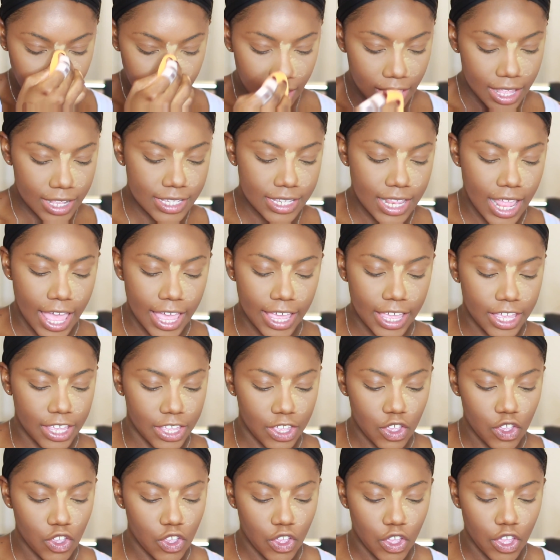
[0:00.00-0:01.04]
it's like,
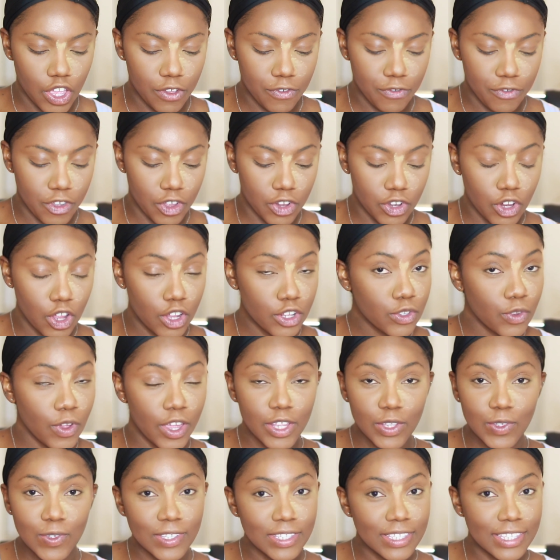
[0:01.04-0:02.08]
if you're not
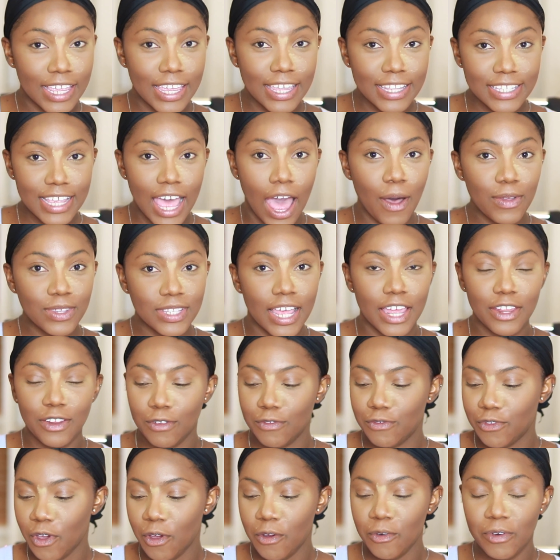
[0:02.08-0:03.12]
going to date outside
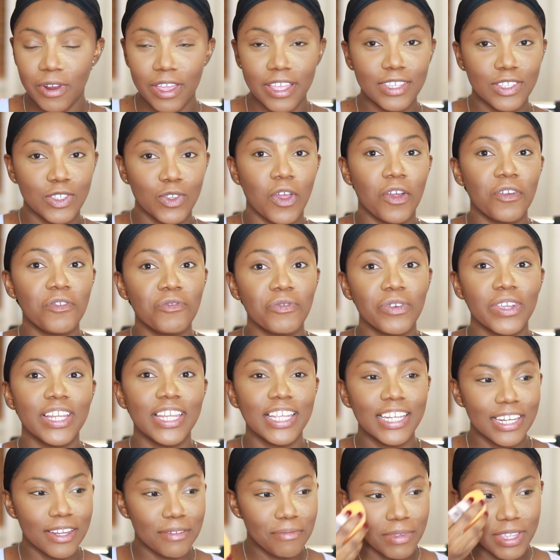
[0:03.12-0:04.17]
of your race, you're
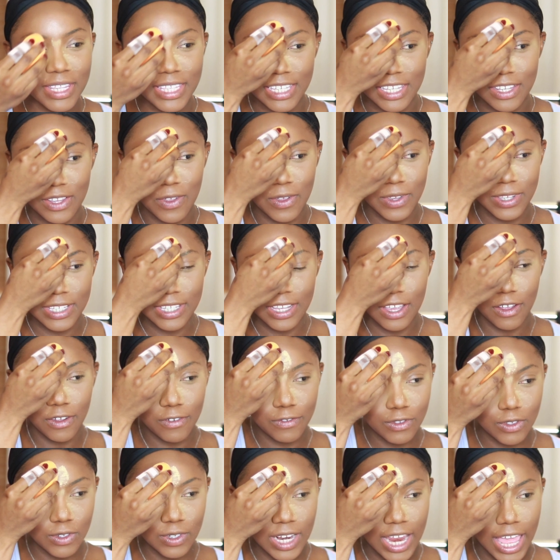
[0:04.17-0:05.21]
really limiting
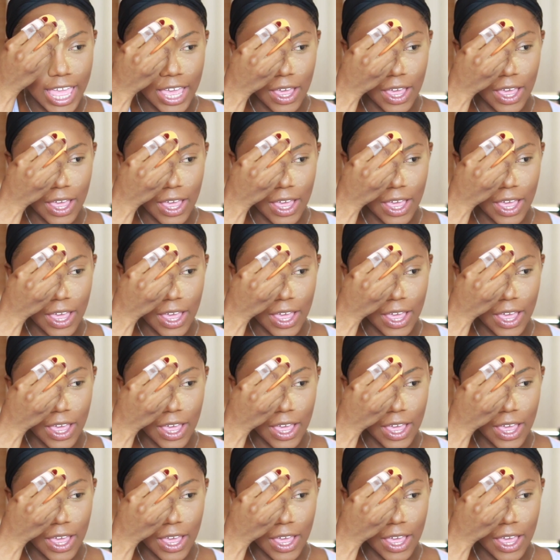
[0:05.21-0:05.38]
yourself to